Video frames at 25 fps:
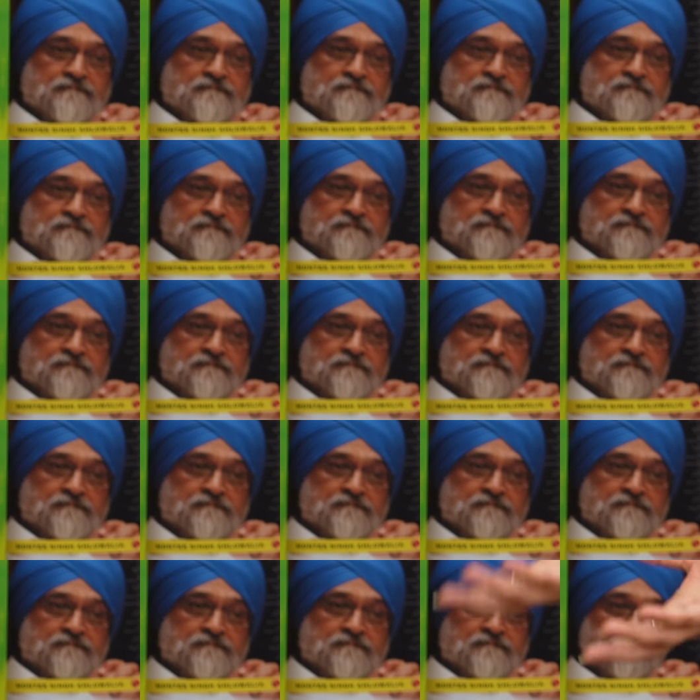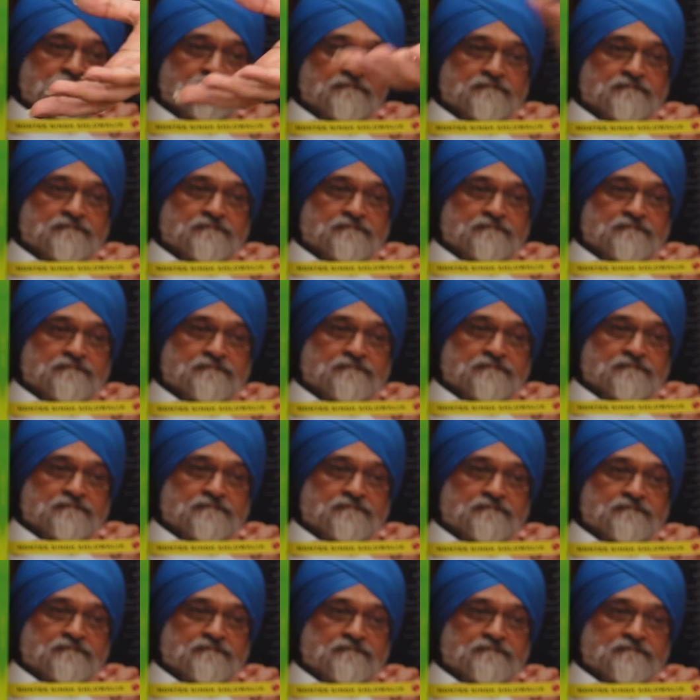
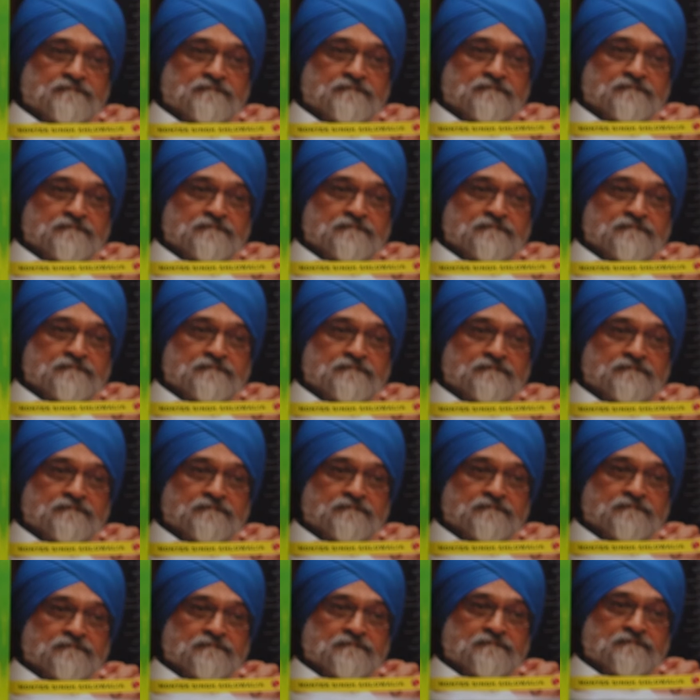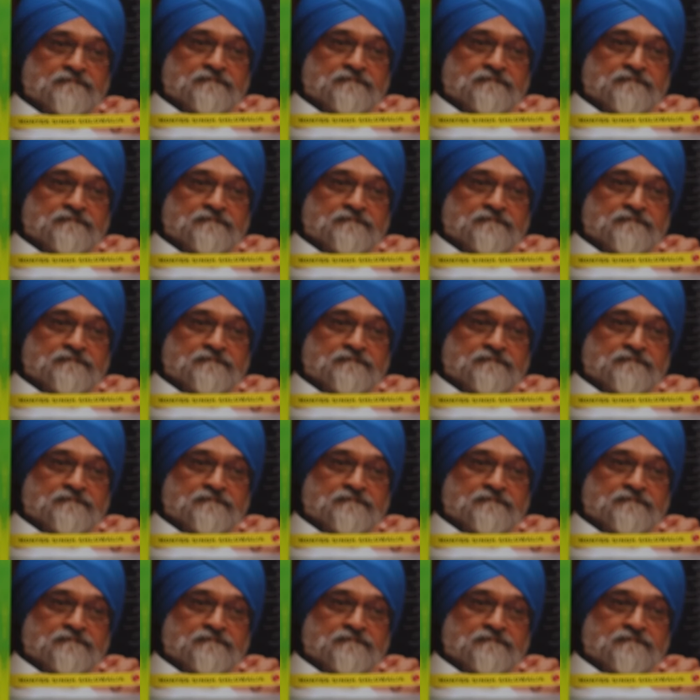This person isn't speaking.